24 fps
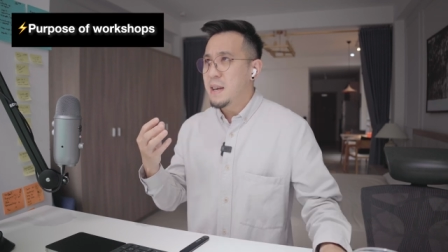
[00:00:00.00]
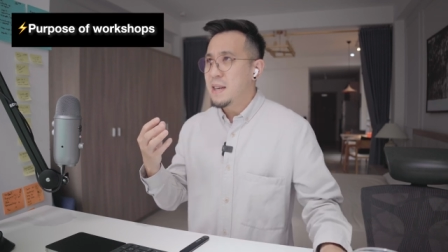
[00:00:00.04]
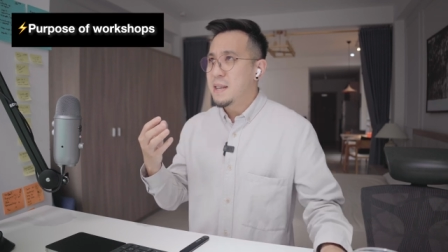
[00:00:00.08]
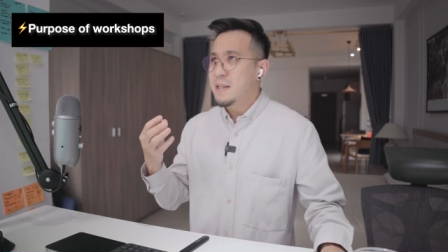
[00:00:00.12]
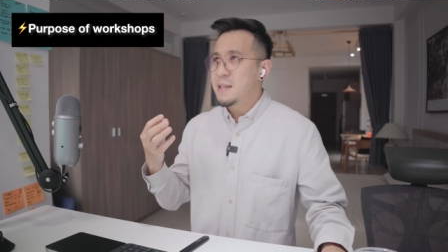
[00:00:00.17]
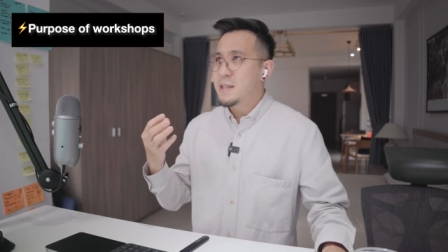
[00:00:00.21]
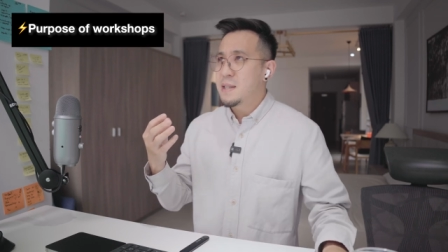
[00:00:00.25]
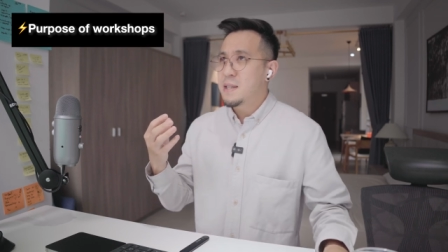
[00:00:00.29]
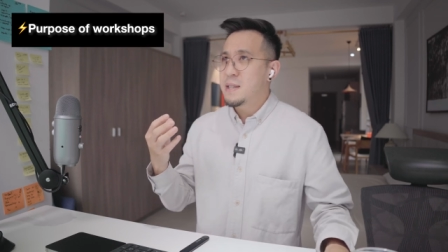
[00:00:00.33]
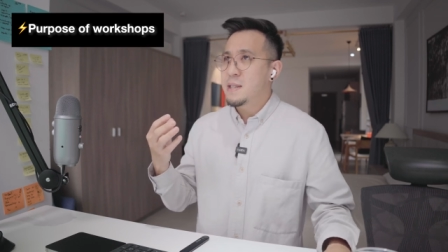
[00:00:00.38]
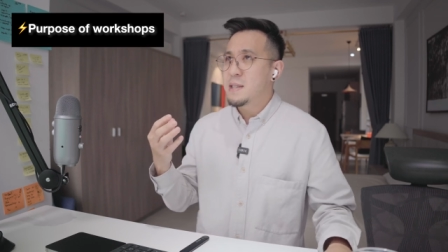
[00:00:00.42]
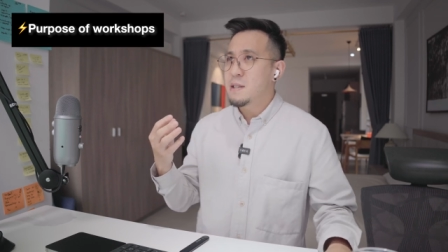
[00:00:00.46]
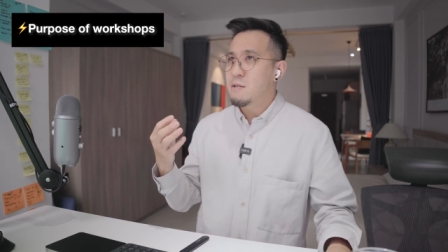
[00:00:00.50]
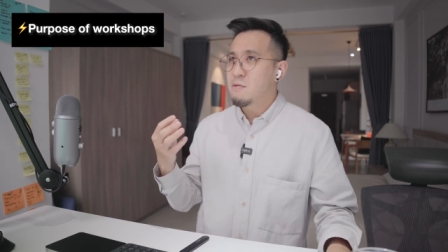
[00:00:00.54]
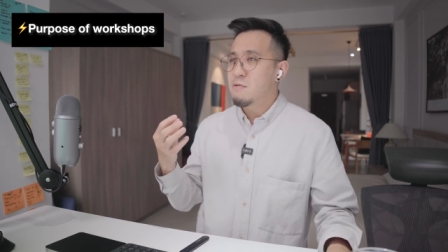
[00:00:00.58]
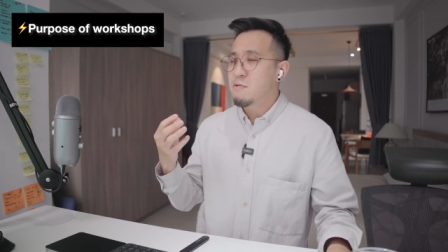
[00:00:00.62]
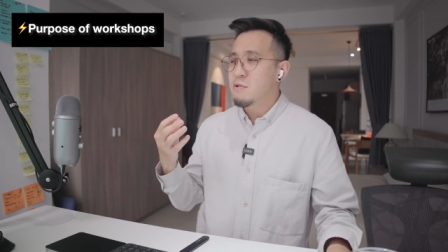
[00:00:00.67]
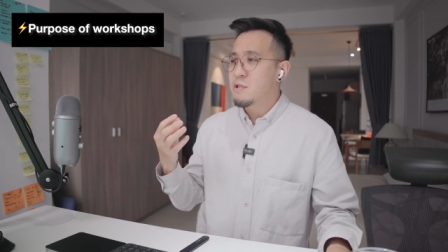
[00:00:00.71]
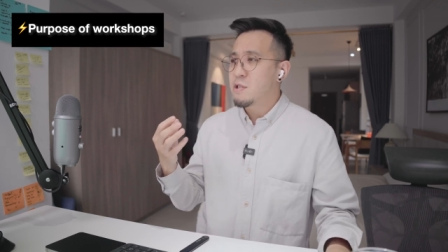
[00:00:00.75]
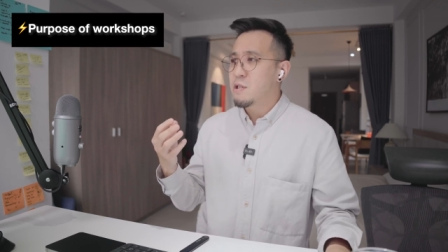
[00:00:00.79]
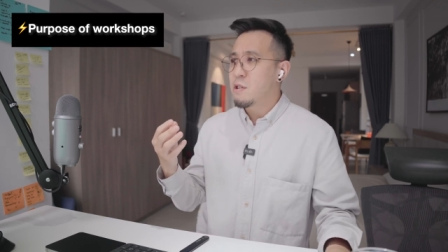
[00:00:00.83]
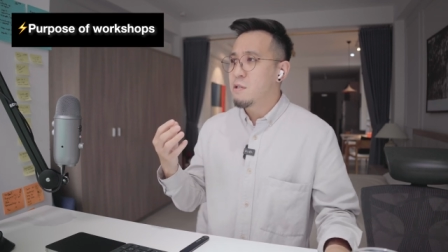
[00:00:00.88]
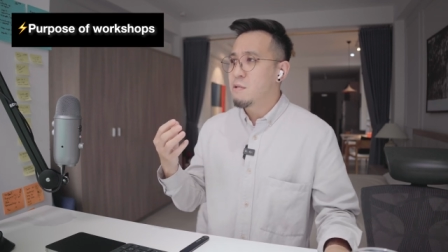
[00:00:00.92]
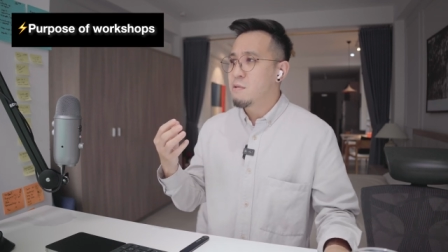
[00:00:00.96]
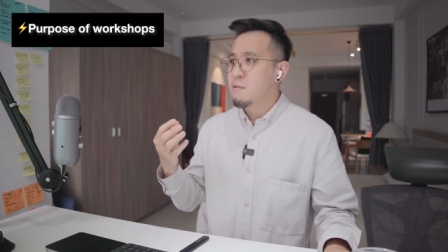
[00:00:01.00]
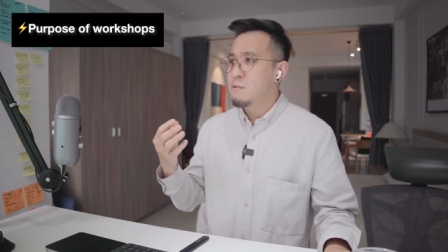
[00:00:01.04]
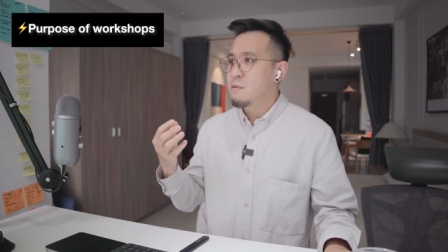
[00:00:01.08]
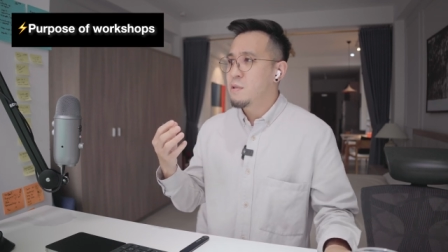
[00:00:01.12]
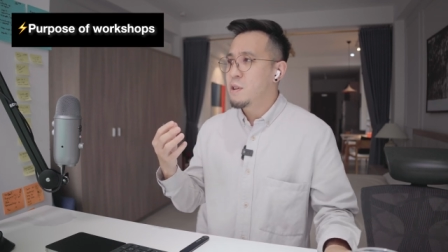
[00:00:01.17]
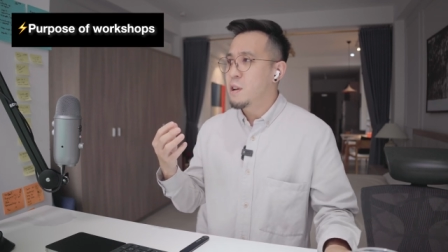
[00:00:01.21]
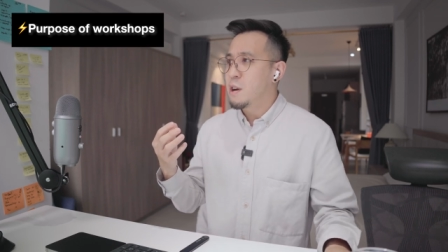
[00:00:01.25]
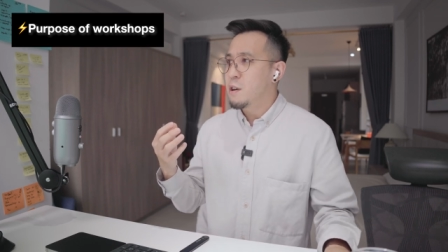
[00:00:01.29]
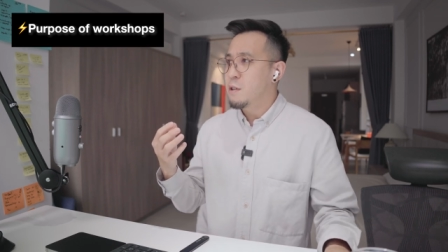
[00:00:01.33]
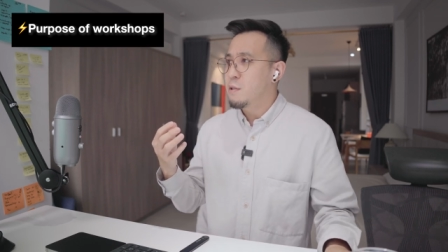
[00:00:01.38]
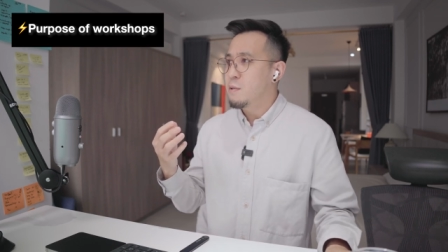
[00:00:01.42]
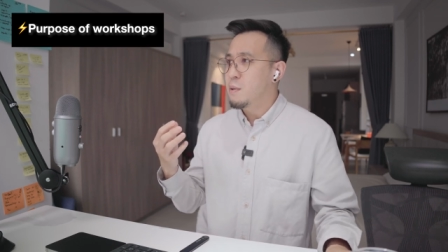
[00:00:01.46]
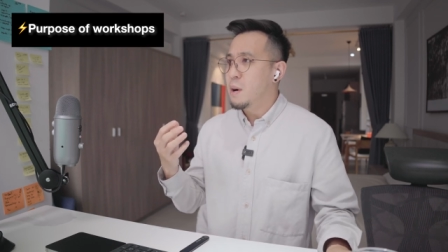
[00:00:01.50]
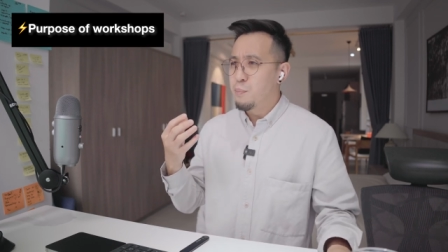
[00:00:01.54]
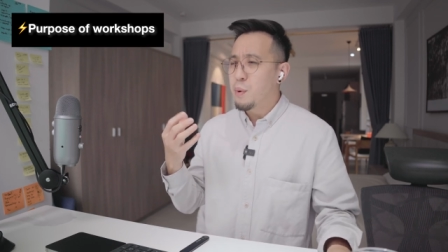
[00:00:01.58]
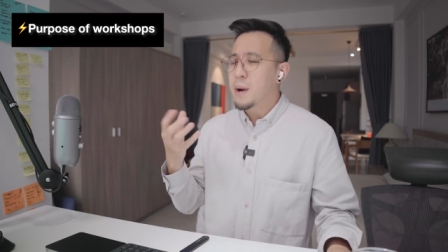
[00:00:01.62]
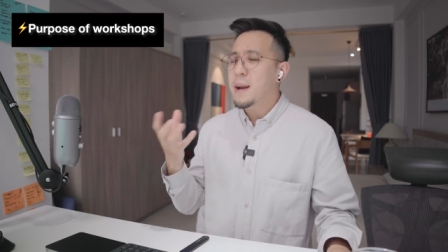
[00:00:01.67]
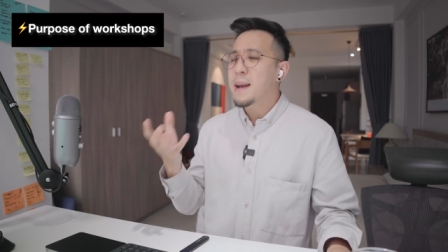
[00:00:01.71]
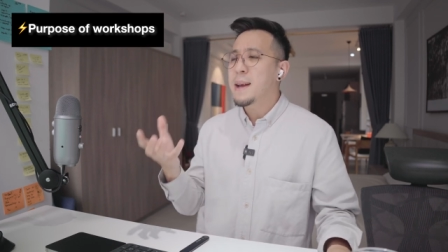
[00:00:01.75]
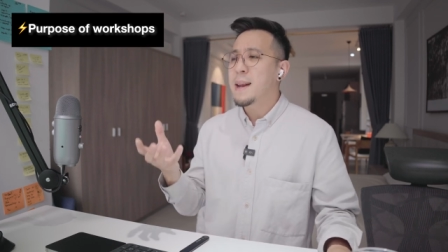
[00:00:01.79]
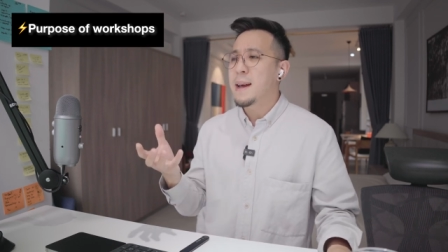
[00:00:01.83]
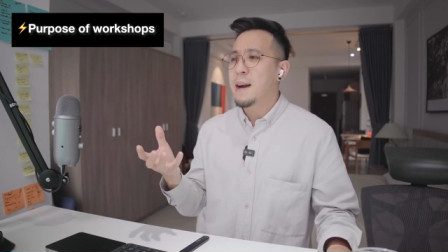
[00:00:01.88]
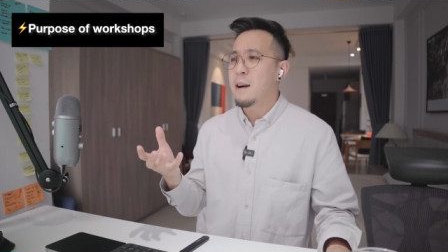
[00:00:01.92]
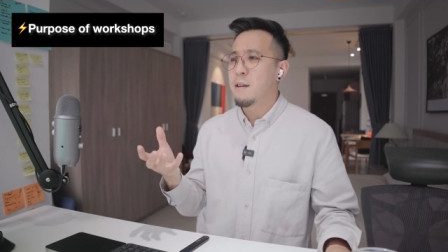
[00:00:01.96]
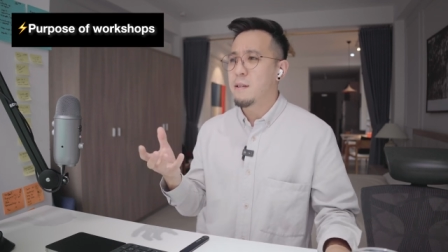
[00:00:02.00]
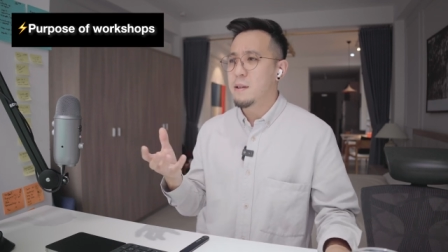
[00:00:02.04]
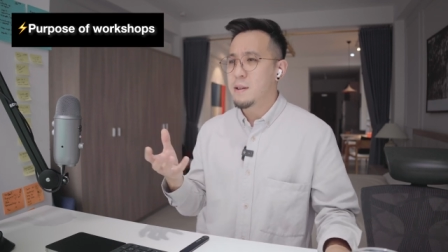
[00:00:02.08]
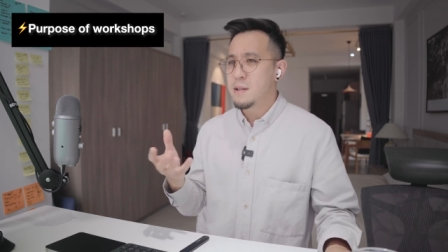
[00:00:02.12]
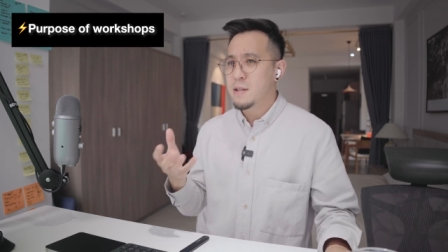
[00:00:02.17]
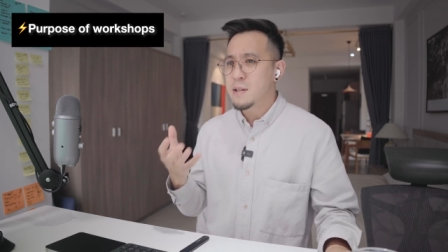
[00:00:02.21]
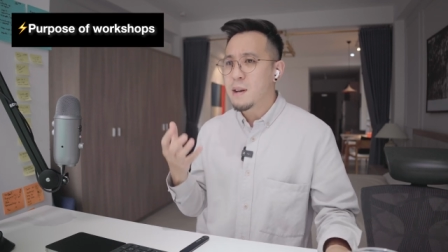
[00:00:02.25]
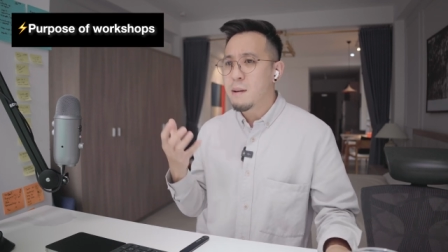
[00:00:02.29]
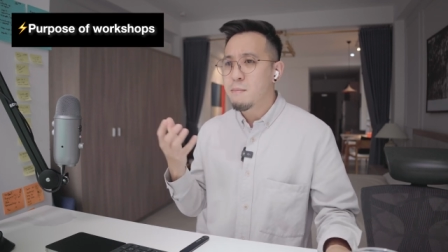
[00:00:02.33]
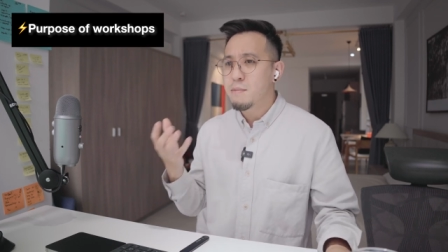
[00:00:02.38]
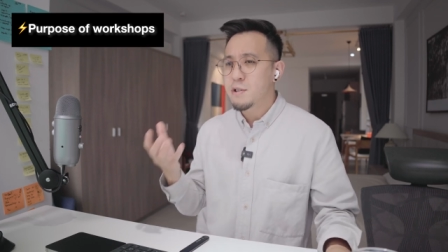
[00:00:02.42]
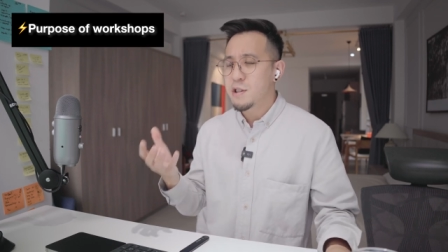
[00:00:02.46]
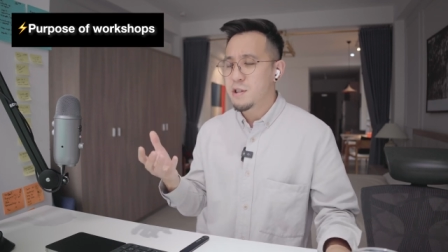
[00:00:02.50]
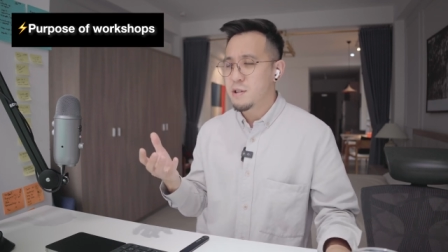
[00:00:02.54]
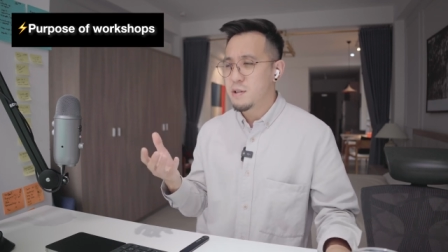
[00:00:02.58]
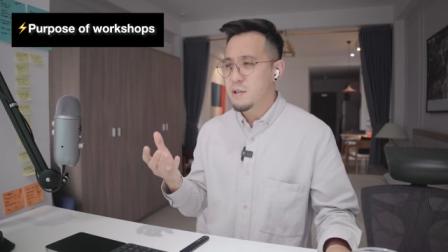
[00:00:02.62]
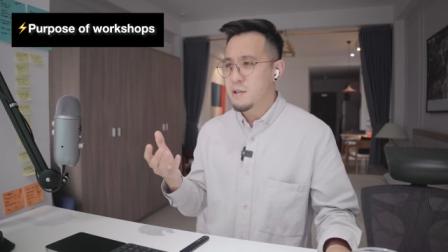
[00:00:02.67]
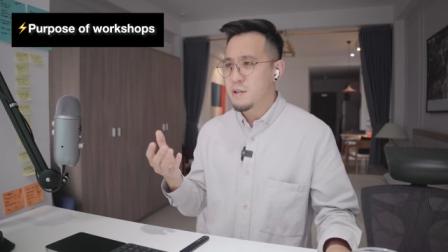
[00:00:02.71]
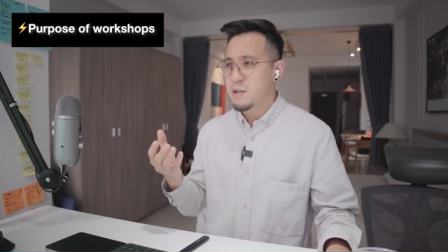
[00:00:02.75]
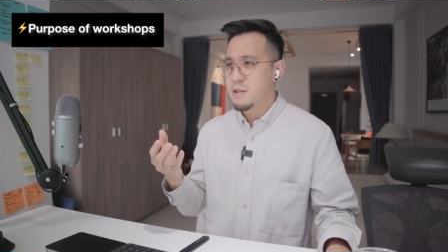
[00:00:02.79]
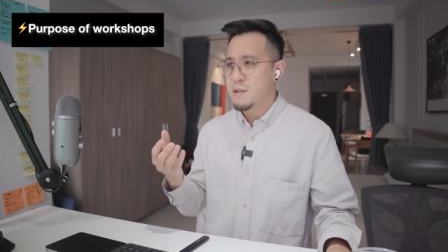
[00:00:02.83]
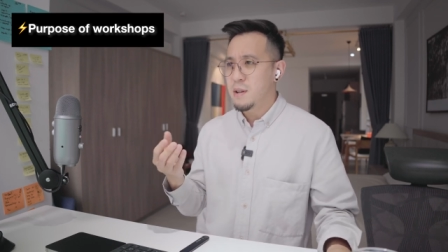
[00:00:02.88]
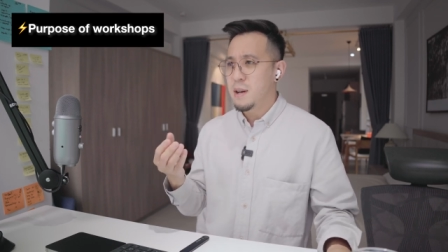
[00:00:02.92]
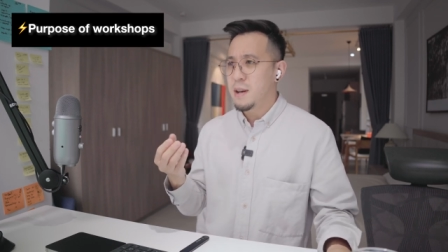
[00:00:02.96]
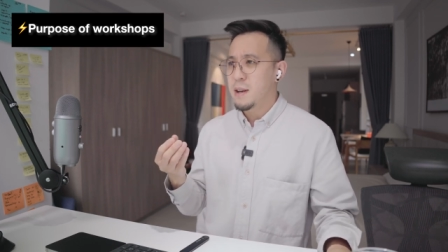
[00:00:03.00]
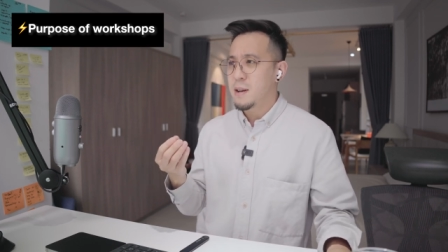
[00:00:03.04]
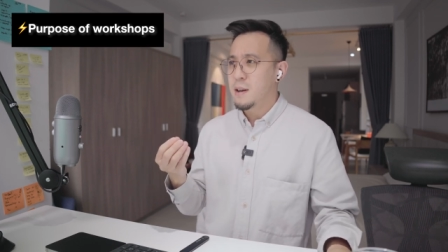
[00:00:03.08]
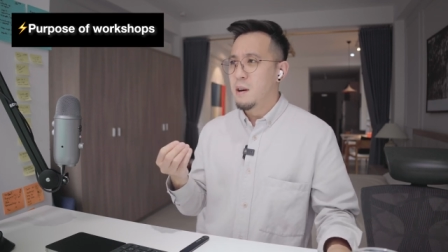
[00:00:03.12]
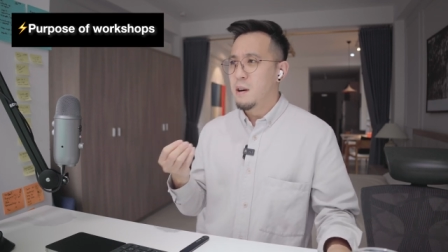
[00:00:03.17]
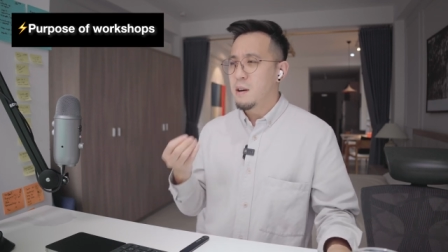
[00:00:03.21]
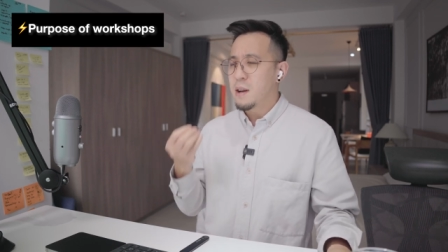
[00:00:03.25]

it's also, you know, bringing out assumptions like,